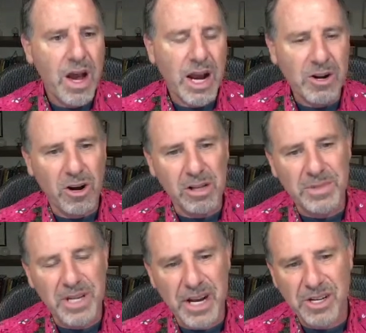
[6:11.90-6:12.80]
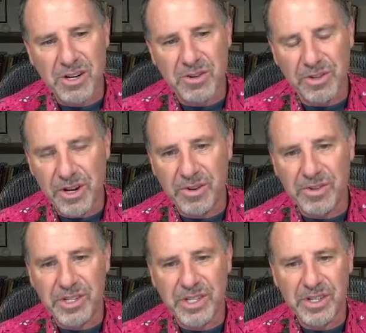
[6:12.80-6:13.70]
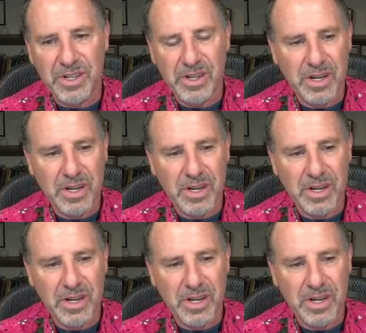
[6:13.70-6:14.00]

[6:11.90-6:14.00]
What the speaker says: I call them technical notes.